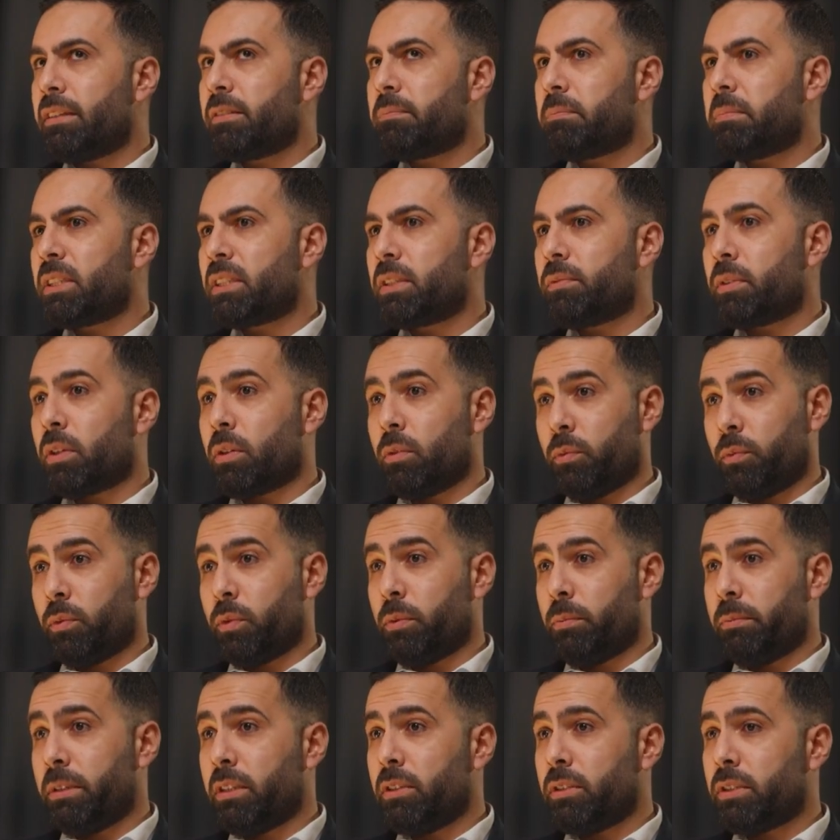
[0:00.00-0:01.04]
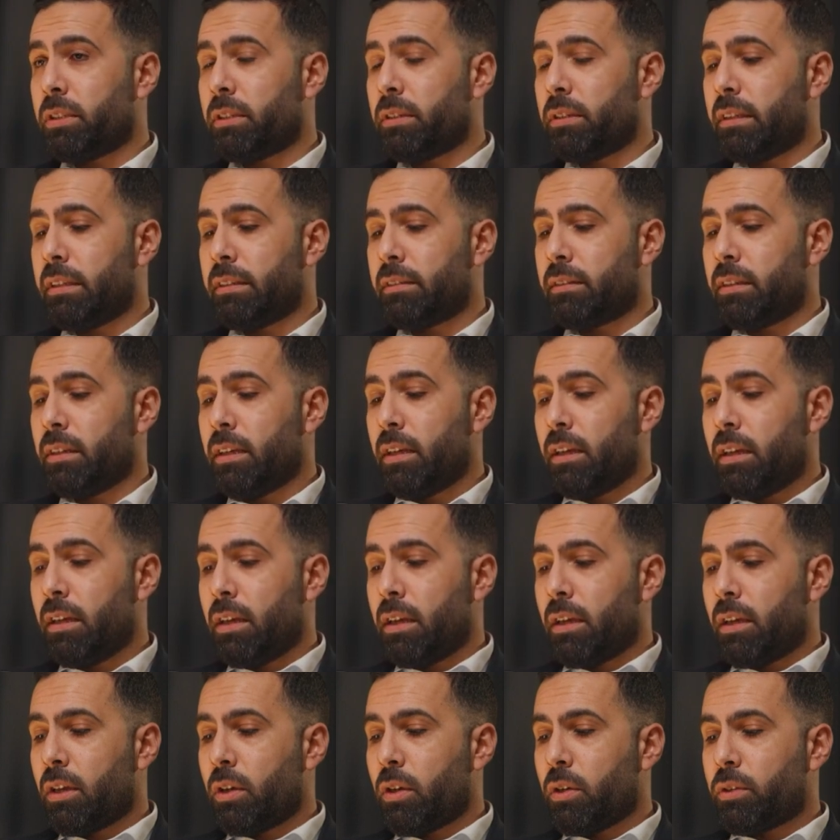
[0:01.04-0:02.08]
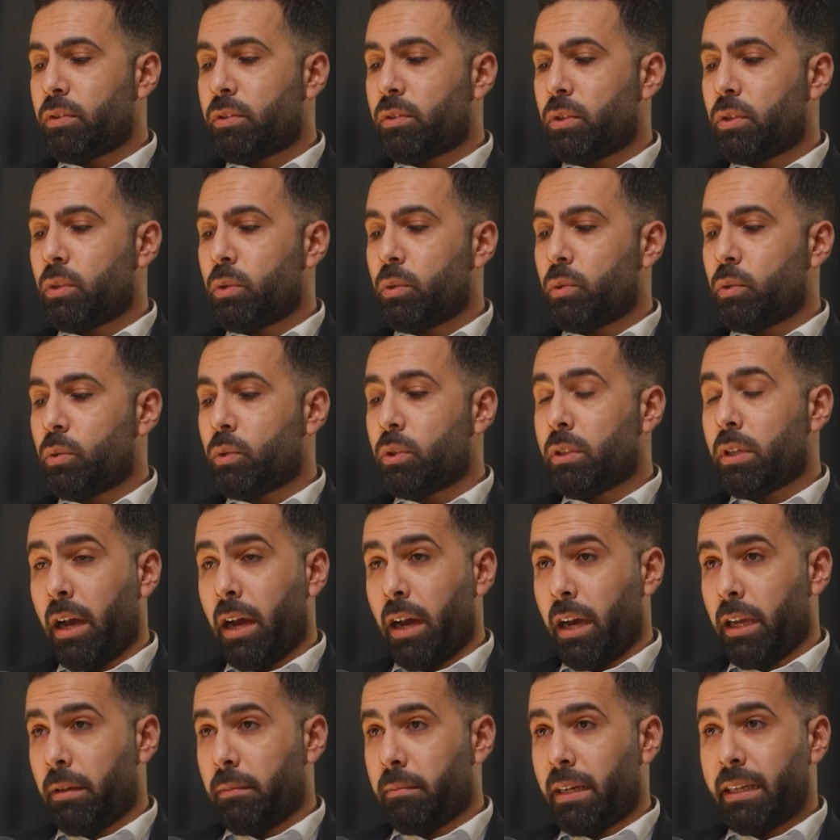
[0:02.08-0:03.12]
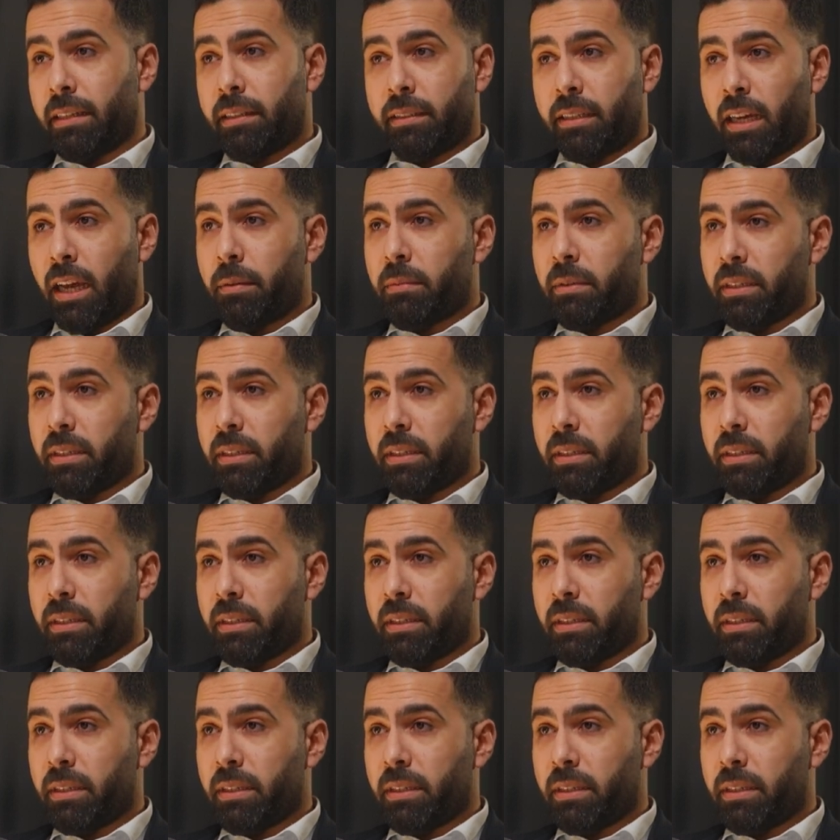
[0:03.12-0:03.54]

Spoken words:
specific information, this costs you time, and time